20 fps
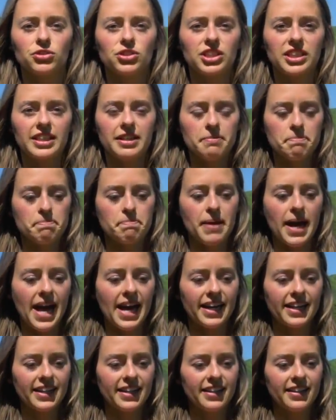to get
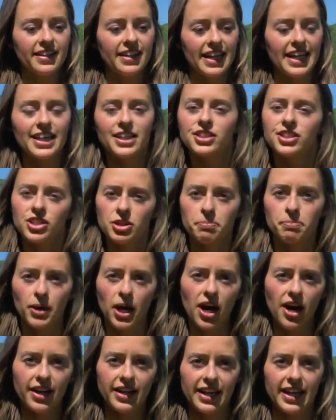back into the
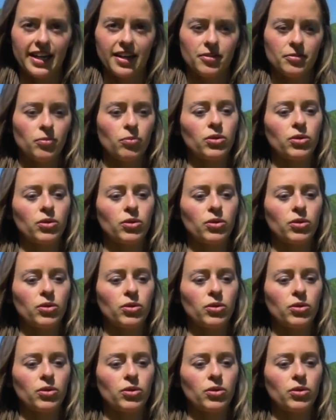body,